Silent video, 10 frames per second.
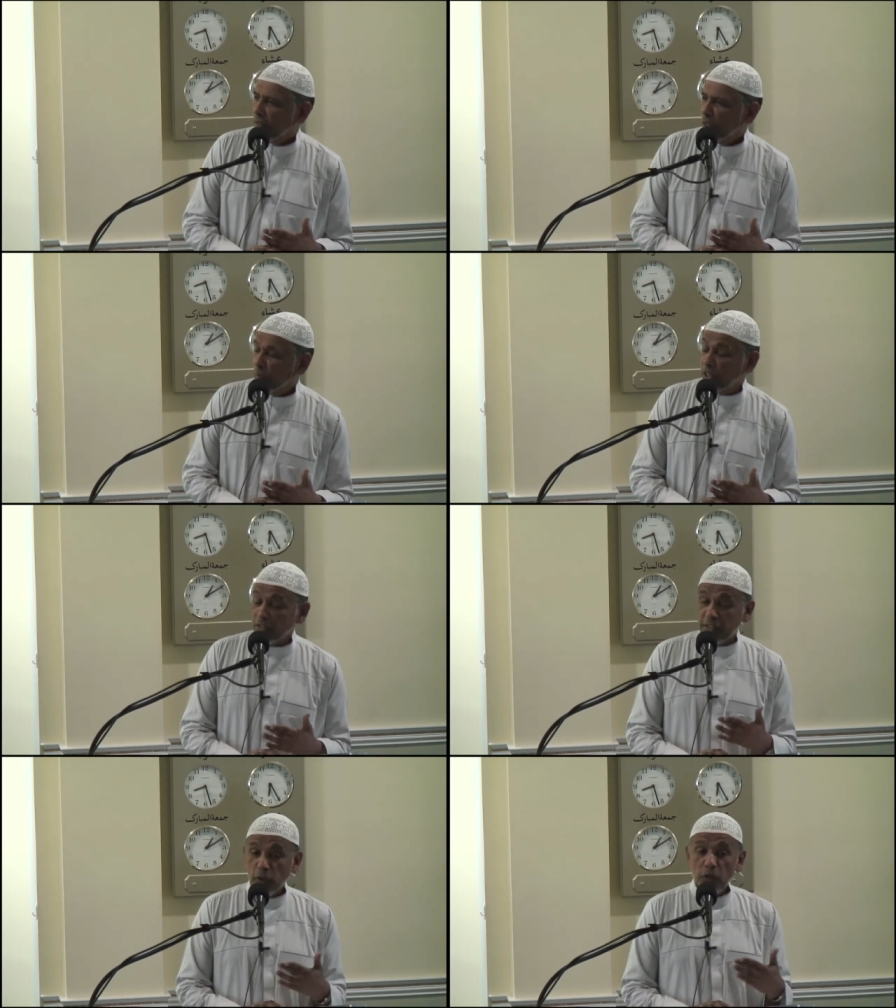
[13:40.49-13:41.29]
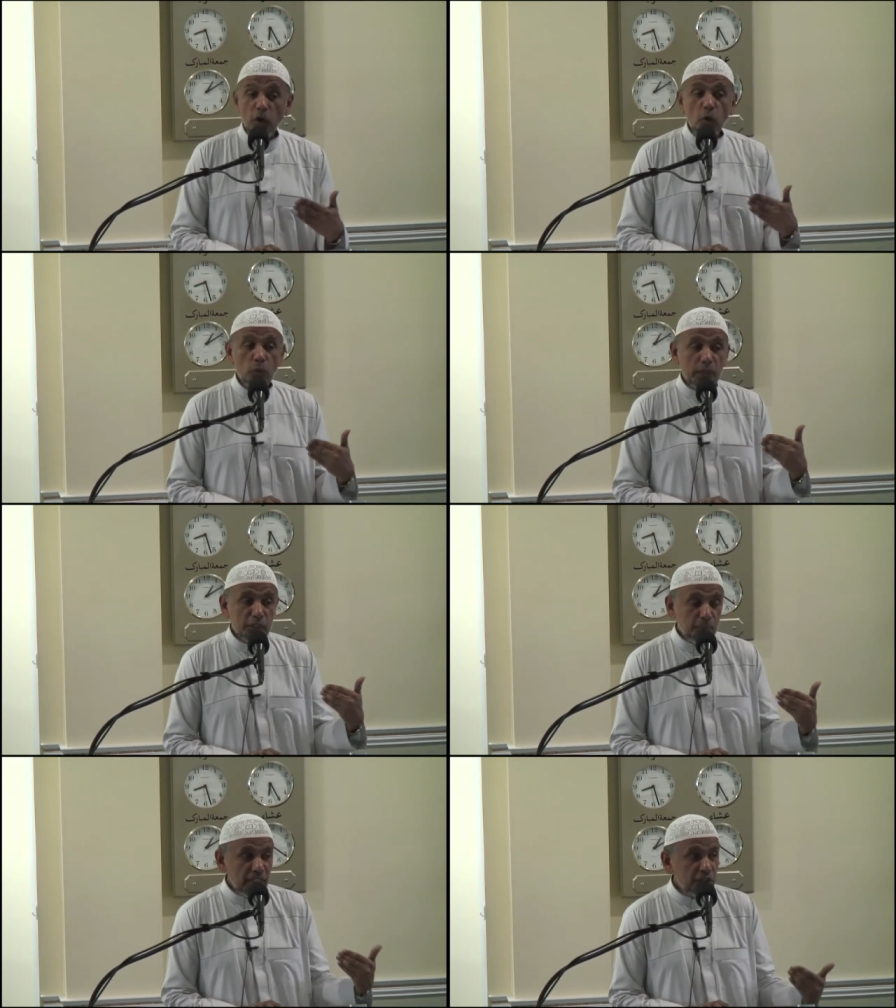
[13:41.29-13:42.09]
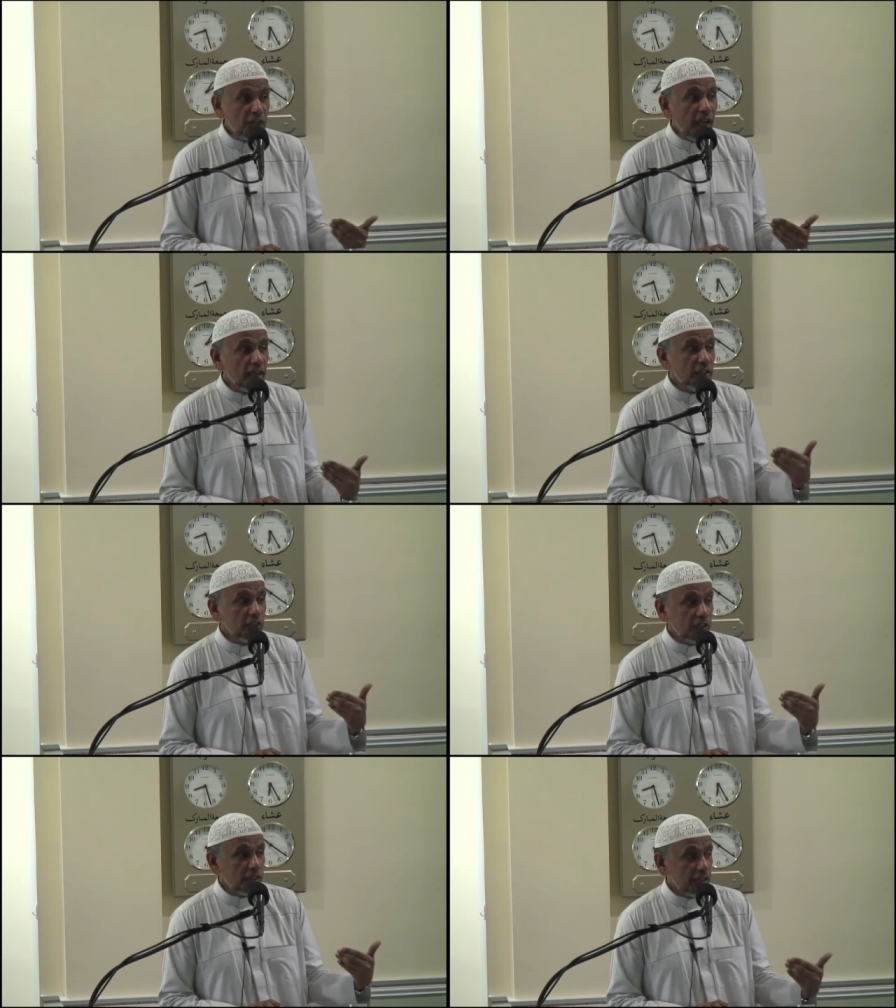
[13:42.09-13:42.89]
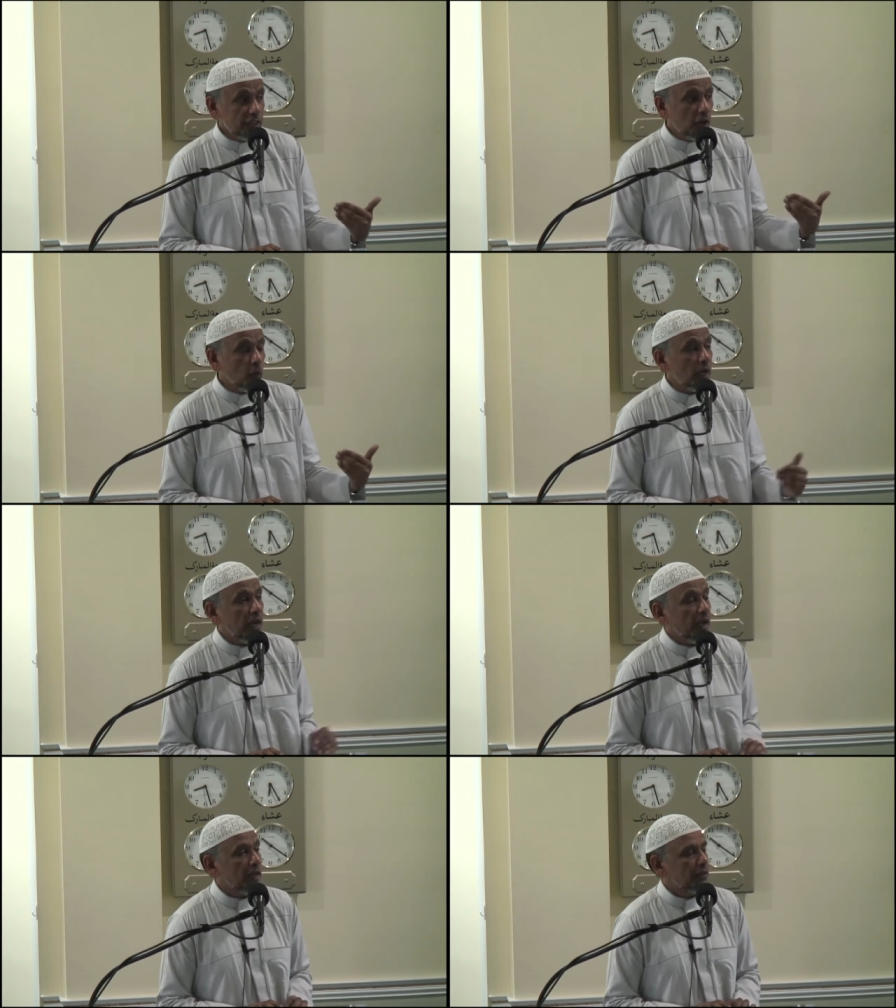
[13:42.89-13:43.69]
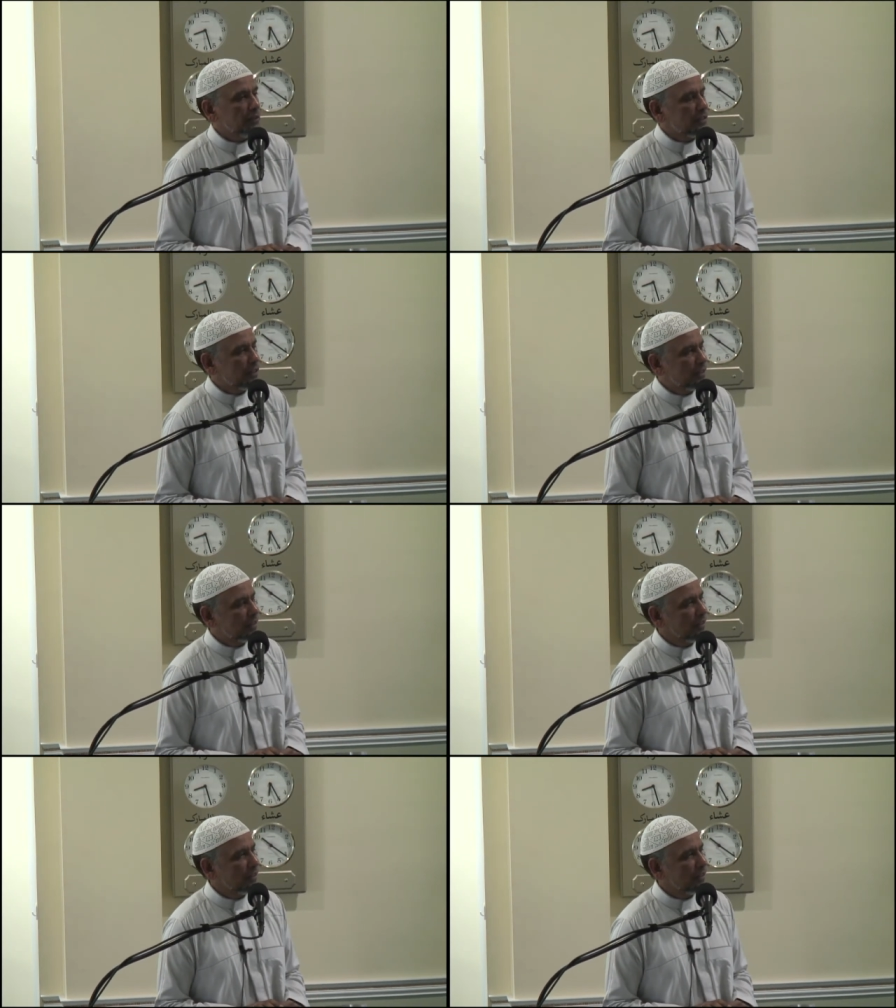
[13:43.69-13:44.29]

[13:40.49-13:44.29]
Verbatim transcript: because there will always be challenges in our lives.